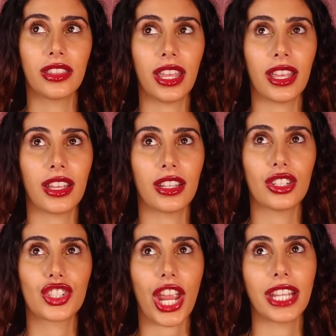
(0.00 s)
they're
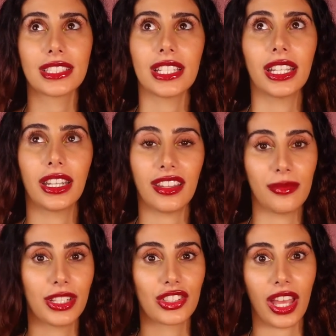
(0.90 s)
chasing an
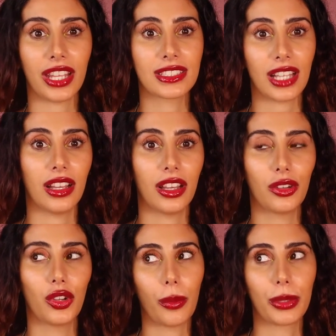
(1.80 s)
image that is
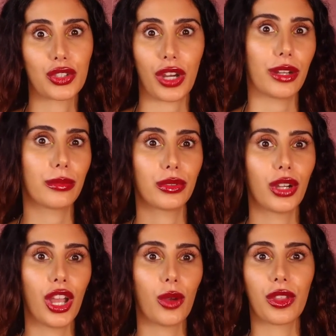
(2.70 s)
not portrayable
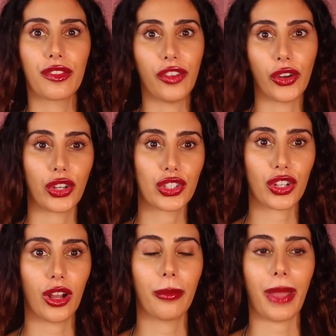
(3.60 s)
with
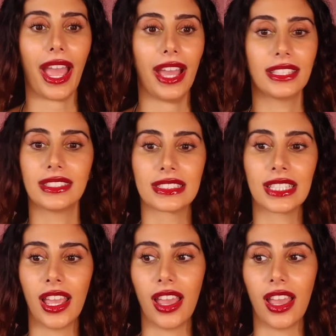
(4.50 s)
photoshop and